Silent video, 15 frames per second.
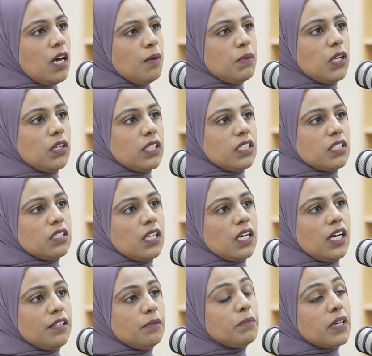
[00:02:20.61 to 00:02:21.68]
belonging to the
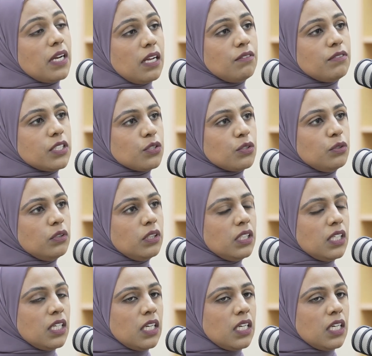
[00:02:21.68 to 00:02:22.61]
kind of Brevi School.